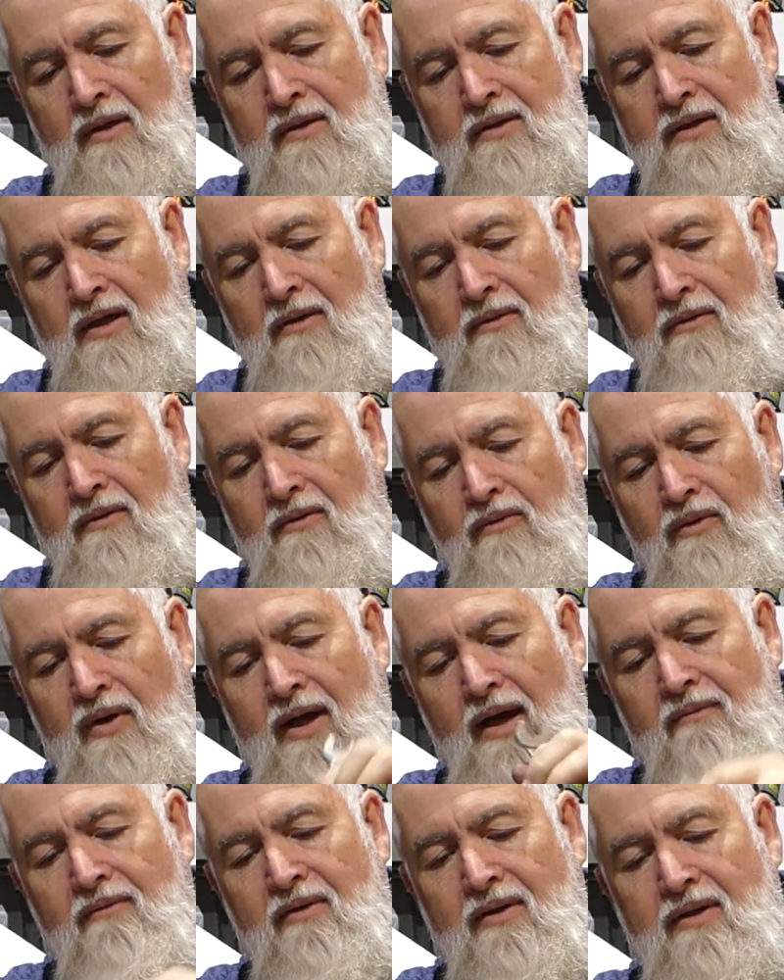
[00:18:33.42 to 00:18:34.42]
So
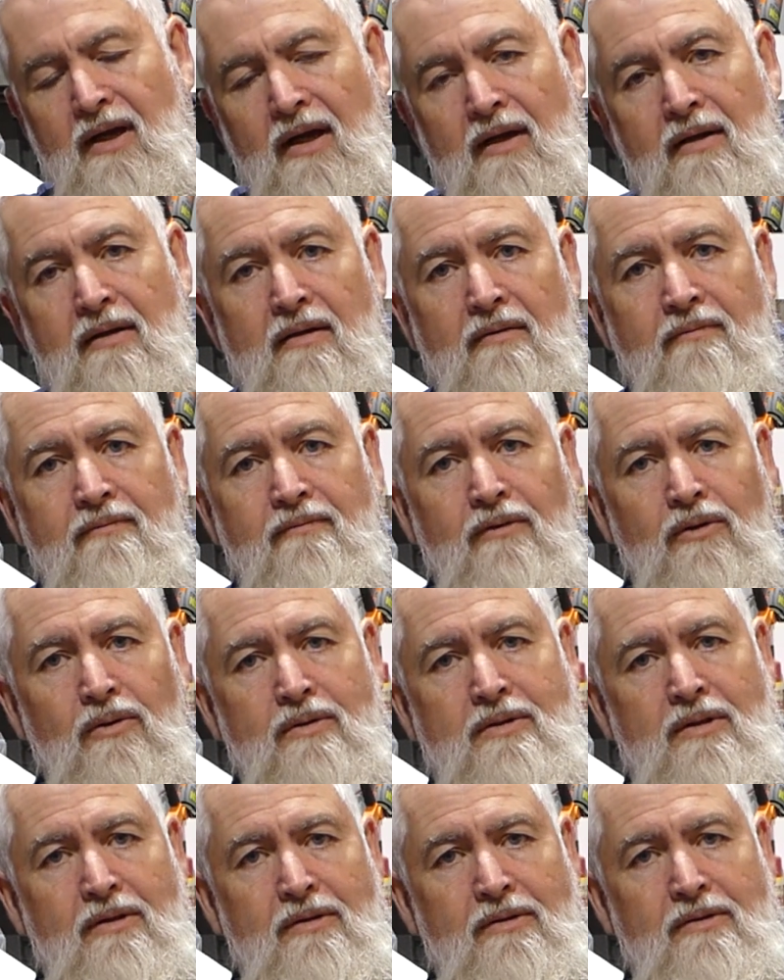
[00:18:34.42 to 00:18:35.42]
we haven't done
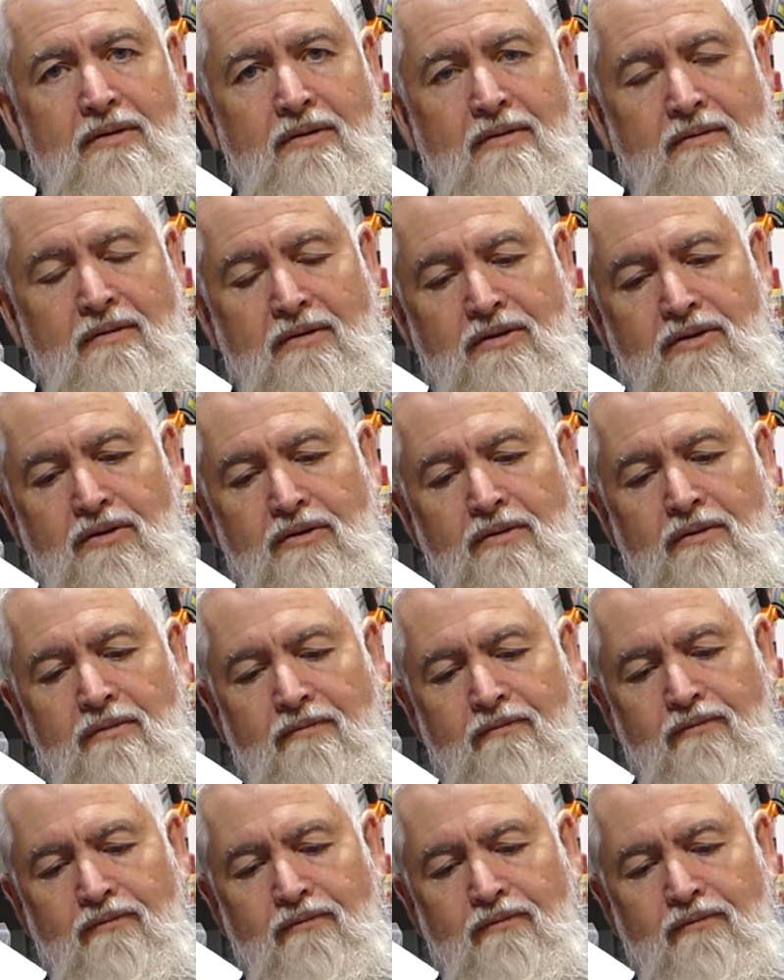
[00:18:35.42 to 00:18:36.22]
two